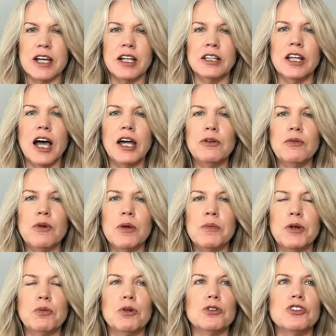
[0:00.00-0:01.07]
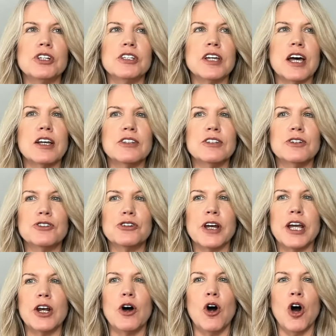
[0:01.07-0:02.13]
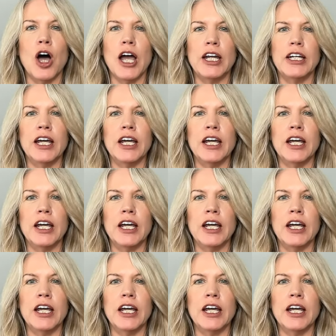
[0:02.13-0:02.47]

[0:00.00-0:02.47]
a lot of women will just concentrate on